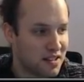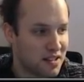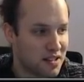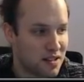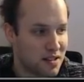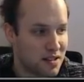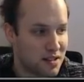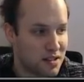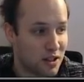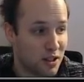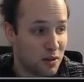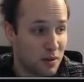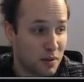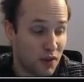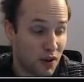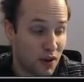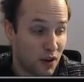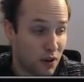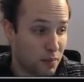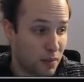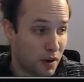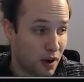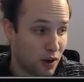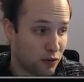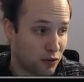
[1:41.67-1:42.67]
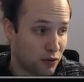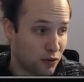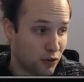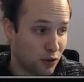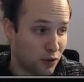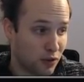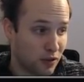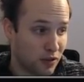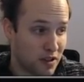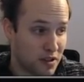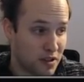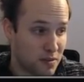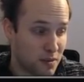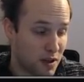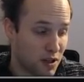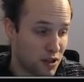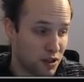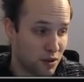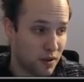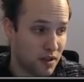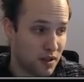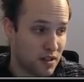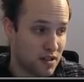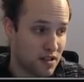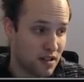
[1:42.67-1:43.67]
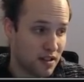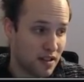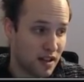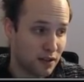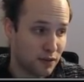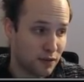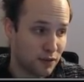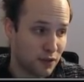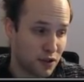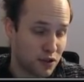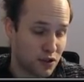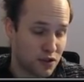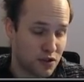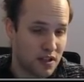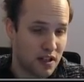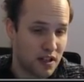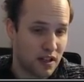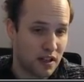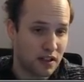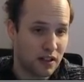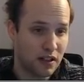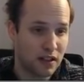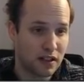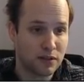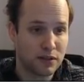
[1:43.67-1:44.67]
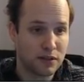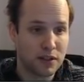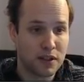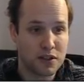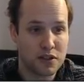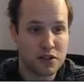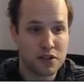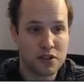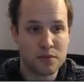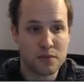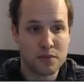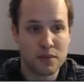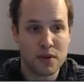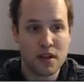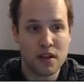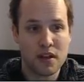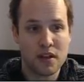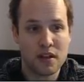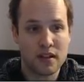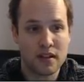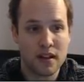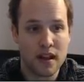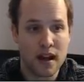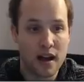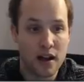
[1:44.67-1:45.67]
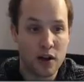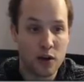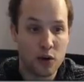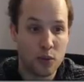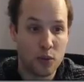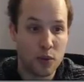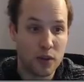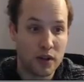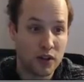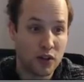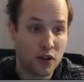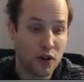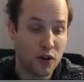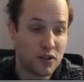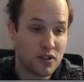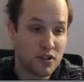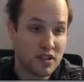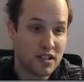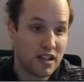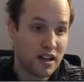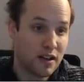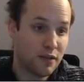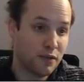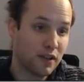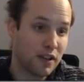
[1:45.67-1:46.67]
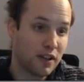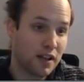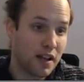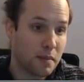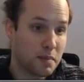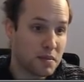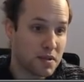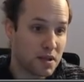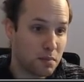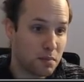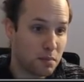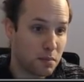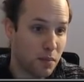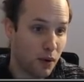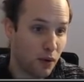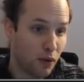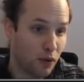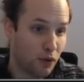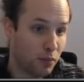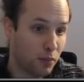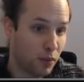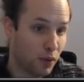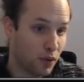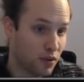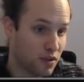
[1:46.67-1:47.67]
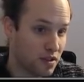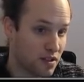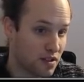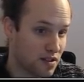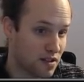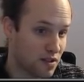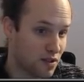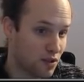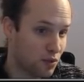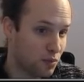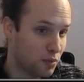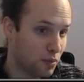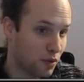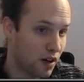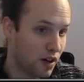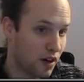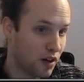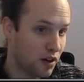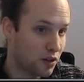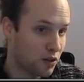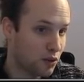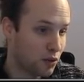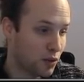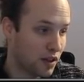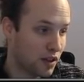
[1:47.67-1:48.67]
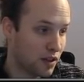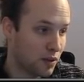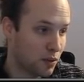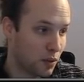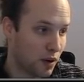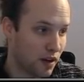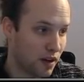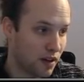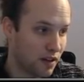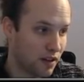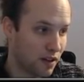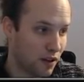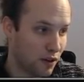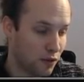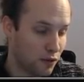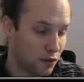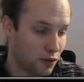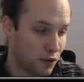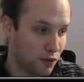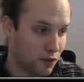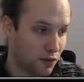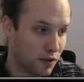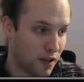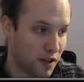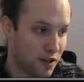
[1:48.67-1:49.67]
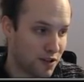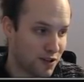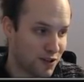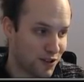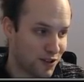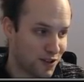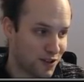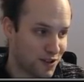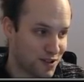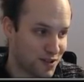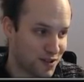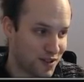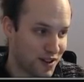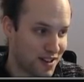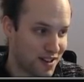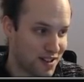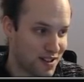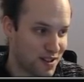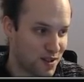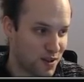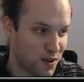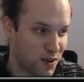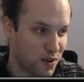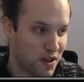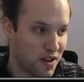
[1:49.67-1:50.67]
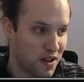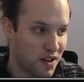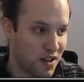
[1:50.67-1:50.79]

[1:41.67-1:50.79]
to be very powerful, especially when it's a nut flush or second nut flush. Now, when you obviously have clubs on both boards, it's super hard to hit one of your flush draws, right? So